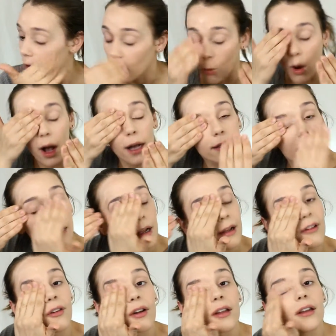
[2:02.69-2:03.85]
Why did I
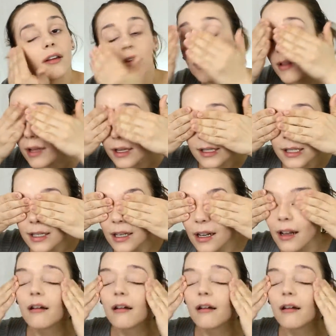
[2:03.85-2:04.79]
agree to do this?